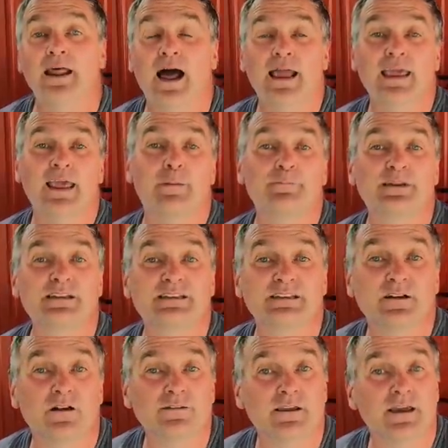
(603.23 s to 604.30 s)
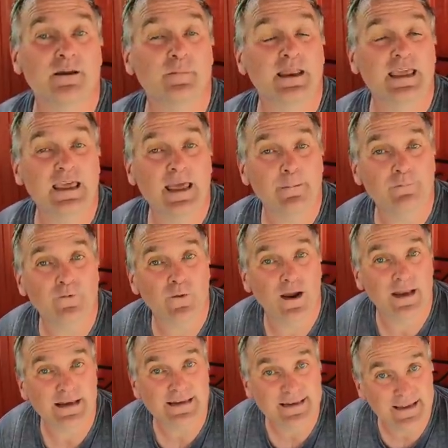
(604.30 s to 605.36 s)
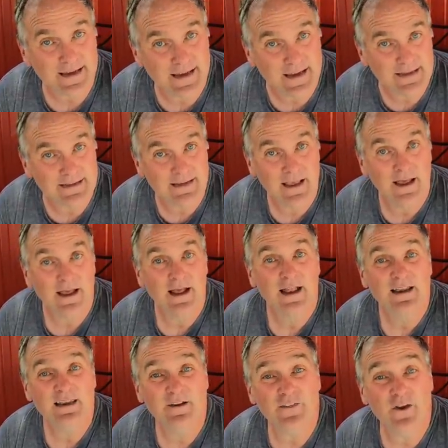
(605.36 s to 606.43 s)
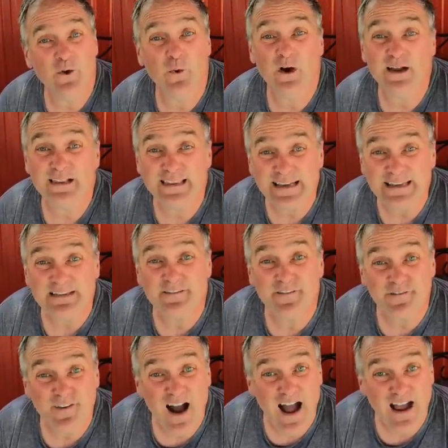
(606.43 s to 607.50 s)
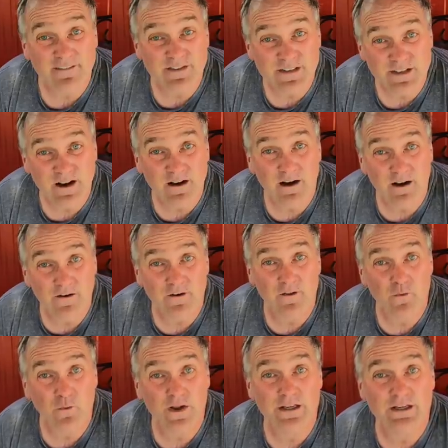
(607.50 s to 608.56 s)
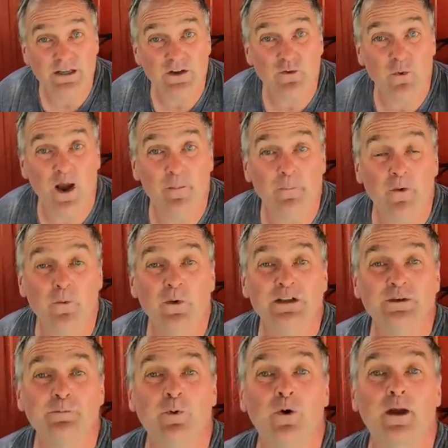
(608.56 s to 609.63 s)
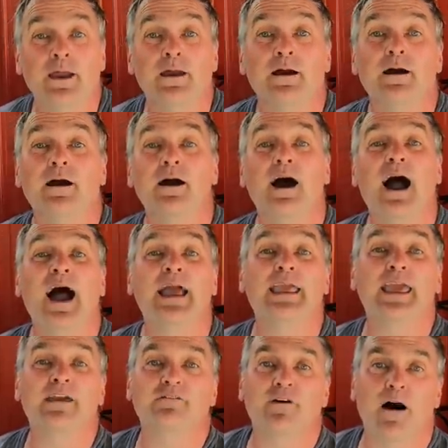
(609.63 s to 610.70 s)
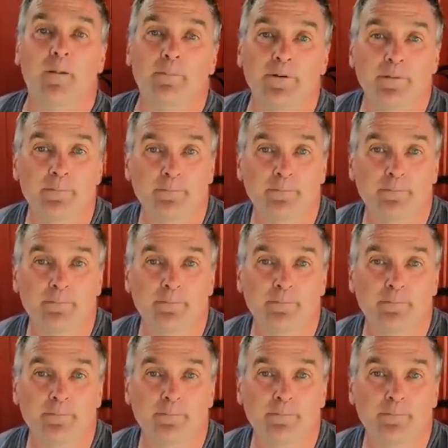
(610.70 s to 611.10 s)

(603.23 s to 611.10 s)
I kept insulting him and he kept writing tickets till there were at least five stuck under the windshield wiper, at which point I gave up.